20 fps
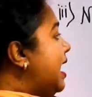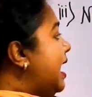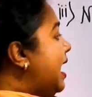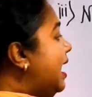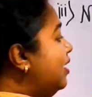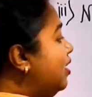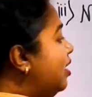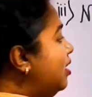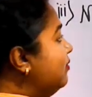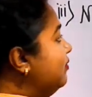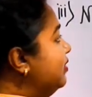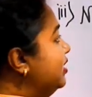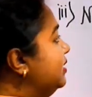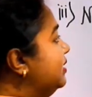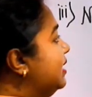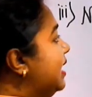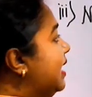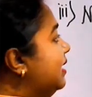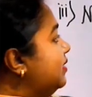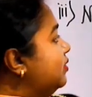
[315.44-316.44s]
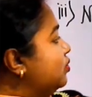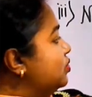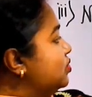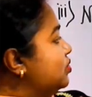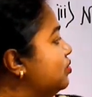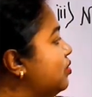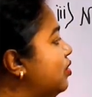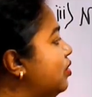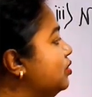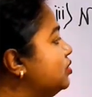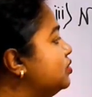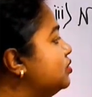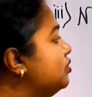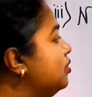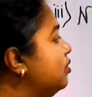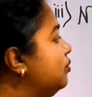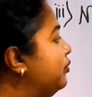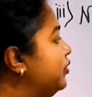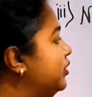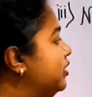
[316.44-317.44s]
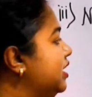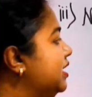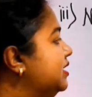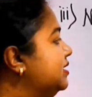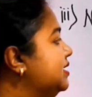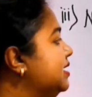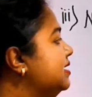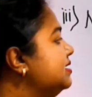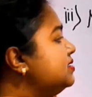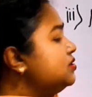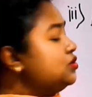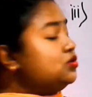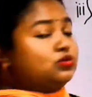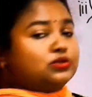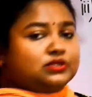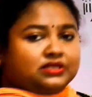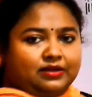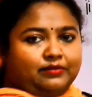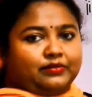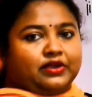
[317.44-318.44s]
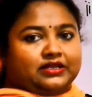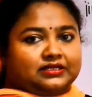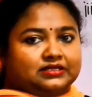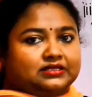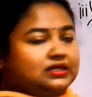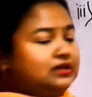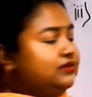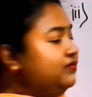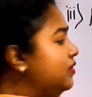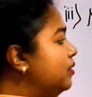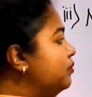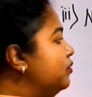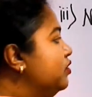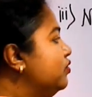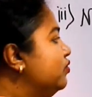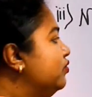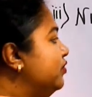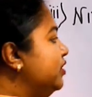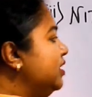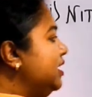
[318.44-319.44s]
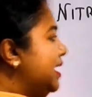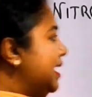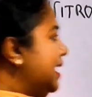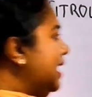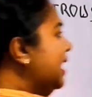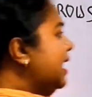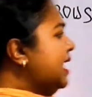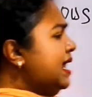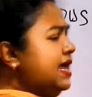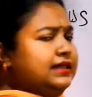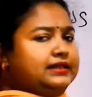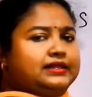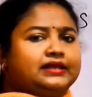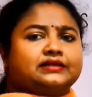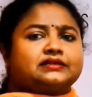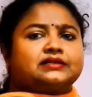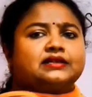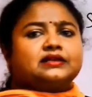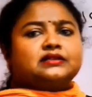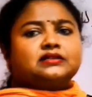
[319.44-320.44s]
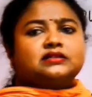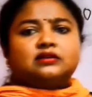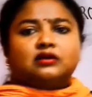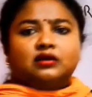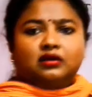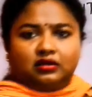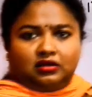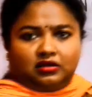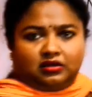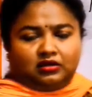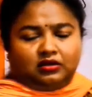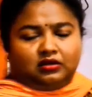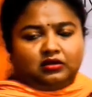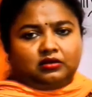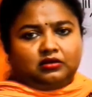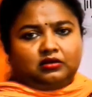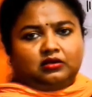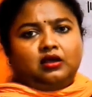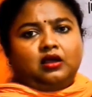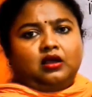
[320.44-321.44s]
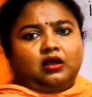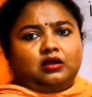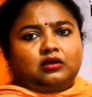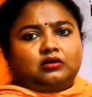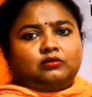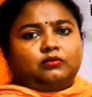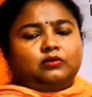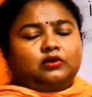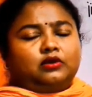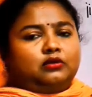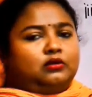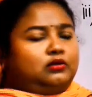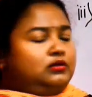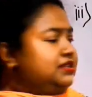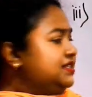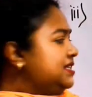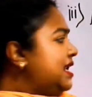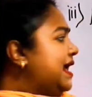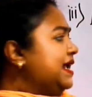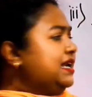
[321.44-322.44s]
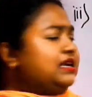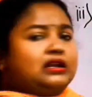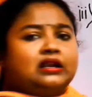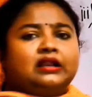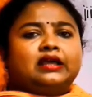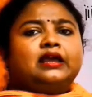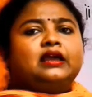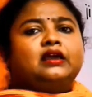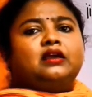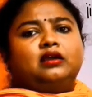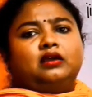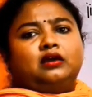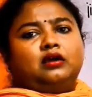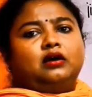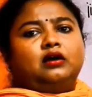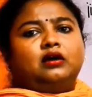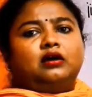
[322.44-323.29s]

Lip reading: Along with that, ozone also protect us to some extent from UVA. This is slightly